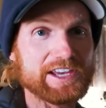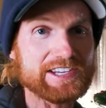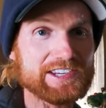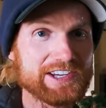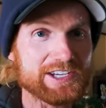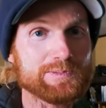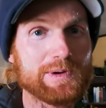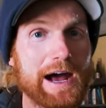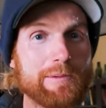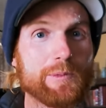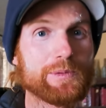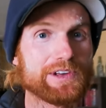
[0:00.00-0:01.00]
this is
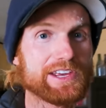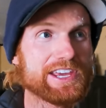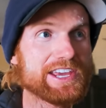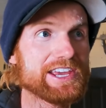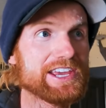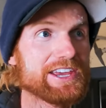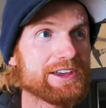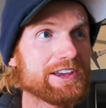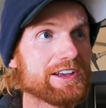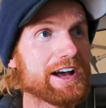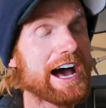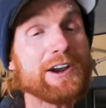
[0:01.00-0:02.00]

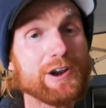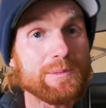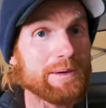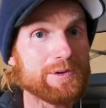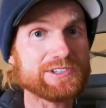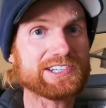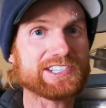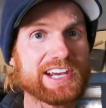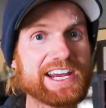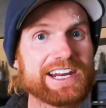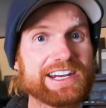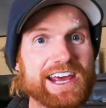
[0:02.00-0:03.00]
probably, I don't know, my most
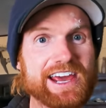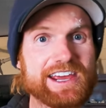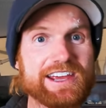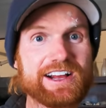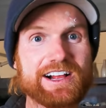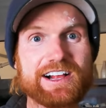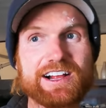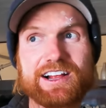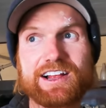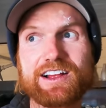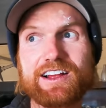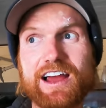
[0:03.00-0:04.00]
exciting day
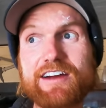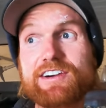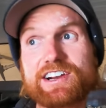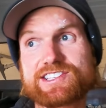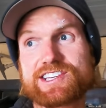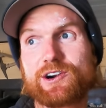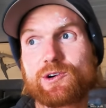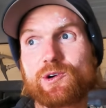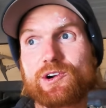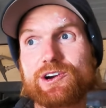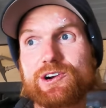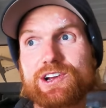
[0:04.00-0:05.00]
ever at Cerro
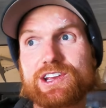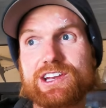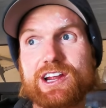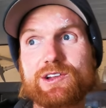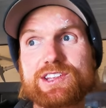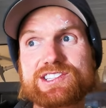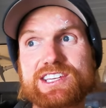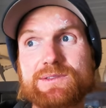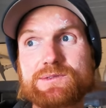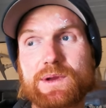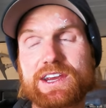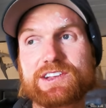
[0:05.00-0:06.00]
Gordo. You know, this
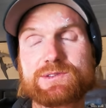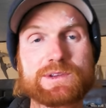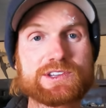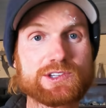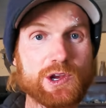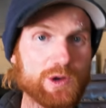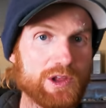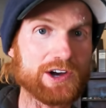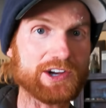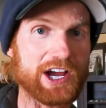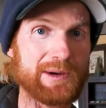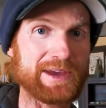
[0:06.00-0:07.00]
seems like it's been so
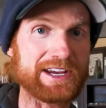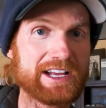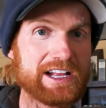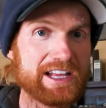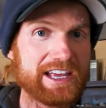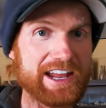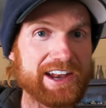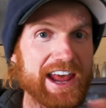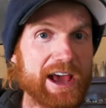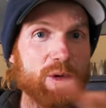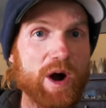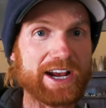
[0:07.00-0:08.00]
long coming. And
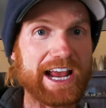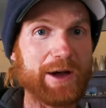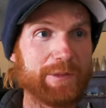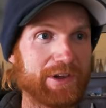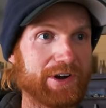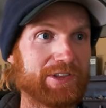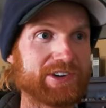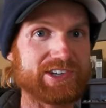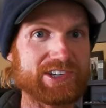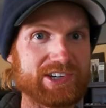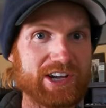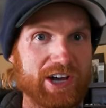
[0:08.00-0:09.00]
today I walk out there and there's
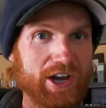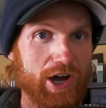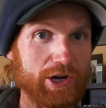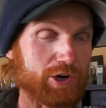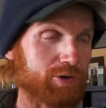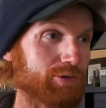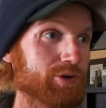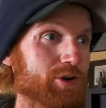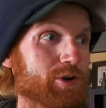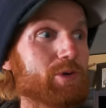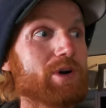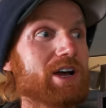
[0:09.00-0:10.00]
just a
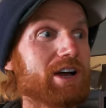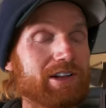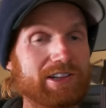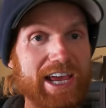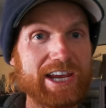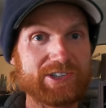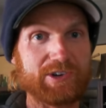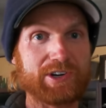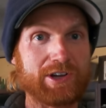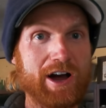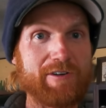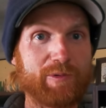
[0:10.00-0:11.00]
crew
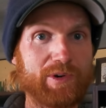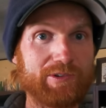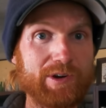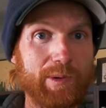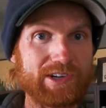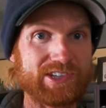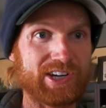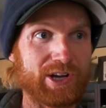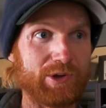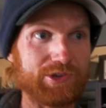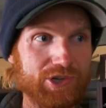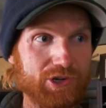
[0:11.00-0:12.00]
lasering off where the rebar is going to
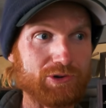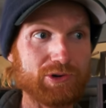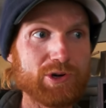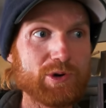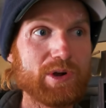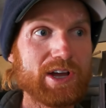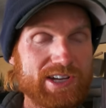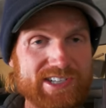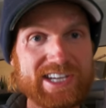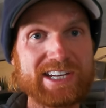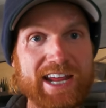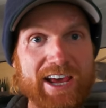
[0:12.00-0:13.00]
go. There's a crew
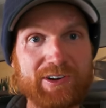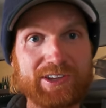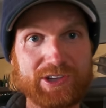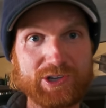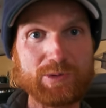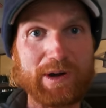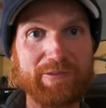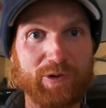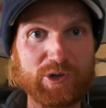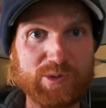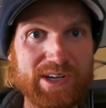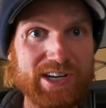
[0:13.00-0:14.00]
denailing the two by
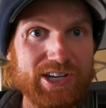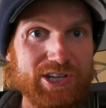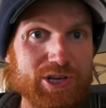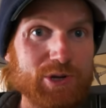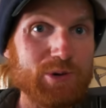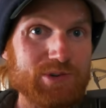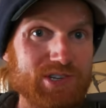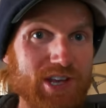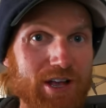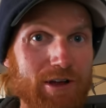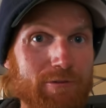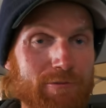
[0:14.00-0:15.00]
fours we need to use
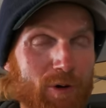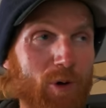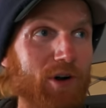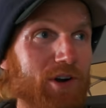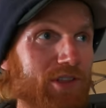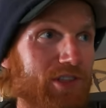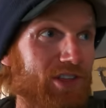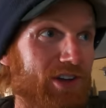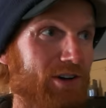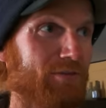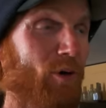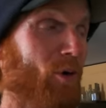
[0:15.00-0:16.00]
for
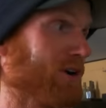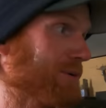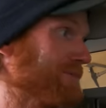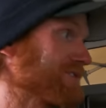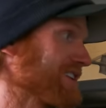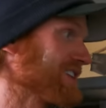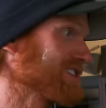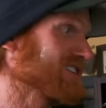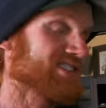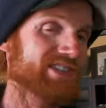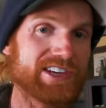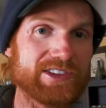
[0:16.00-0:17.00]
the forms. And it's
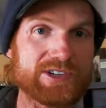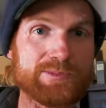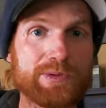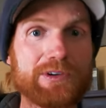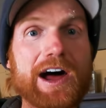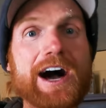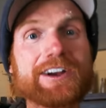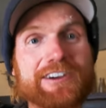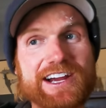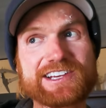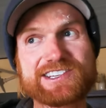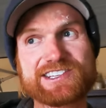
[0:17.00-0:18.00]
just like there's
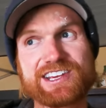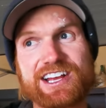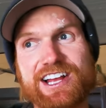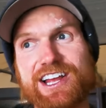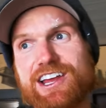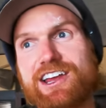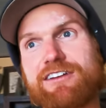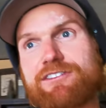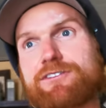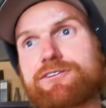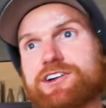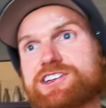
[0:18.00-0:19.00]
progress. And
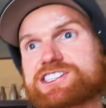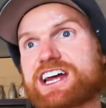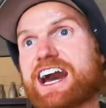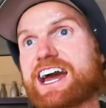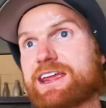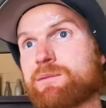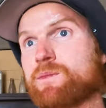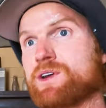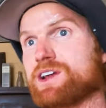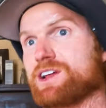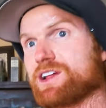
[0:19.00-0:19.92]
for the first time,